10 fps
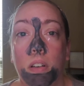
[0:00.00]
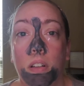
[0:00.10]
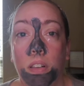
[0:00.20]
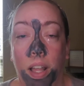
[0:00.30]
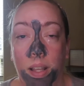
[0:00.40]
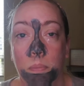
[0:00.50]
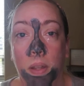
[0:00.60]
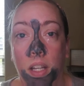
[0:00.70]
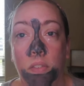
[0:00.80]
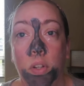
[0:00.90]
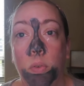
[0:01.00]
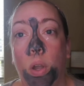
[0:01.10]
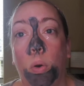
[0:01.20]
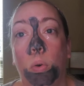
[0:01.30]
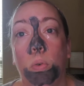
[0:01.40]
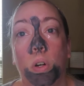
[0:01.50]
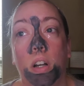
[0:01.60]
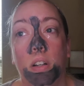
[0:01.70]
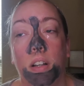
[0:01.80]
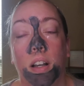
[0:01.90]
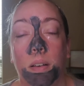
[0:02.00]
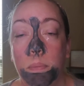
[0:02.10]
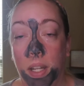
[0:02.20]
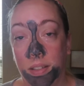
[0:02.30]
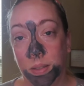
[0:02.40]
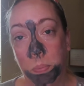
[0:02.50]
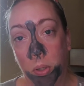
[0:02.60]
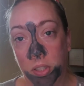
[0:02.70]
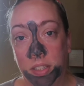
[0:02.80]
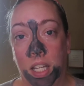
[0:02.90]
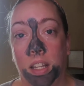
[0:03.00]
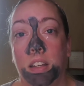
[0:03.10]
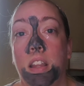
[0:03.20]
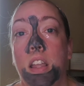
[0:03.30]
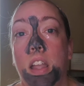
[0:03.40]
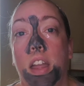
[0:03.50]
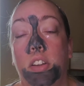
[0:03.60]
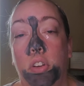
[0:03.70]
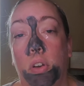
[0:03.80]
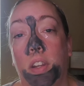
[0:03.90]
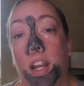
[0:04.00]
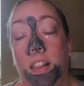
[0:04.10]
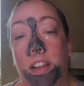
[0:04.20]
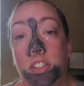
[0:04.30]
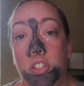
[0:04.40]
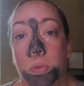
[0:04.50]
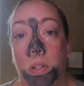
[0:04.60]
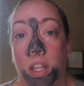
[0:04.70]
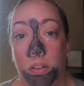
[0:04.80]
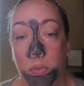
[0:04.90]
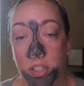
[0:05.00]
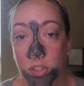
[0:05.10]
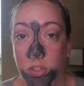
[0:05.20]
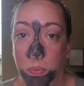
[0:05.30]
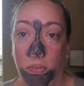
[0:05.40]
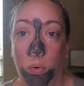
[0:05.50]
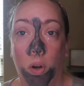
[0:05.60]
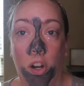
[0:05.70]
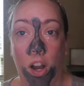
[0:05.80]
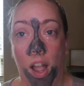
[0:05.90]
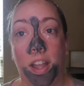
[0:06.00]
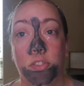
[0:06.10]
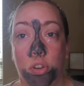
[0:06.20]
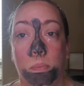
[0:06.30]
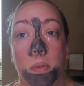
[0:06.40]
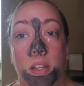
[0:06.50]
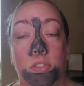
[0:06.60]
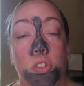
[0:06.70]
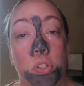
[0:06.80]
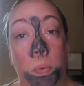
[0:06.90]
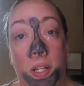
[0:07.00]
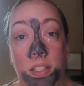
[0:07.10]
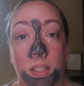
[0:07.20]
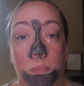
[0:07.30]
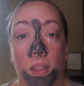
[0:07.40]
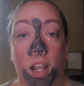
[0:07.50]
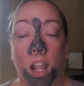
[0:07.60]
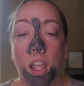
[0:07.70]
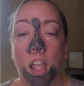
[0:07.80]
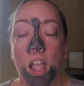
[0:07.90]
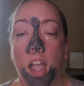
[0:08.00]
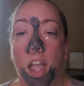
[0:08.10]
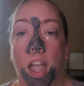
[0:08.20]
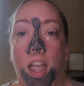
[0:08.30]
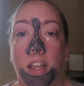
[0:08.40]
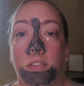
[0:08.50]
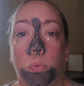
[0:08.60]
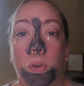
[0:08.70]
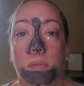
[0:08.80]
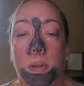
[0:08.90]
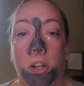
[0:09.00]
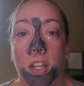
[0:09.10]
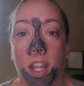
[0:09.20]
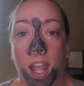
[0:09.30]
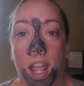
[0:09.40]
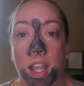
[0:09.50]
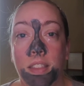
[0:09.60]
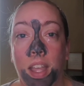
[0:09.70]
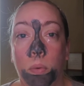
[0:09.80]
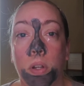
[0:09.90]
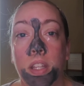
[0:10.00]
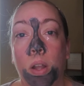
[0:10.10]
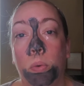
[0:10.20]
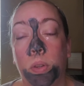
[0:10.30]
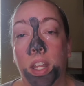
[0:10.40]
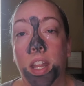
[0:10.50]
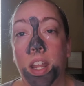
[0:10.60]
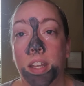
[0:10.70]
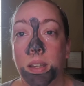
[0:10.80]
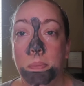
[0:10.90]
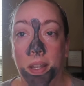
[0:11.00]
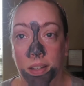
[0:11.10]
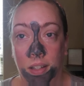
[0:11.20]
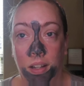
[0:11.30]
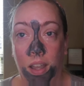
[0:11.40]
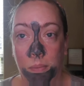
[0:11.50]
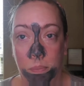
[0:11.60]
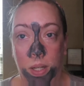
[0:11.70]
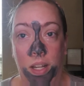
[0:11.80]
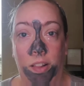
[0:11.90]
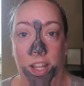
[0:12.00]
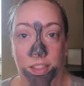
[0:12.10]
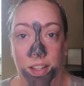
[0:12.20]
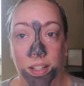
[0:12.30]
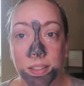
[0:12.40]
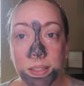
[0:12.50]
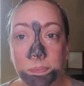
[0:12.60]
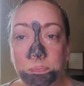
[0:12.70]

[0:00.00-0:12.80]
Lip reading: like many of you know me as a person, and you know that I like to do a lot of research before I jump into doing something. And with Mary Kay, they were the only independent company like this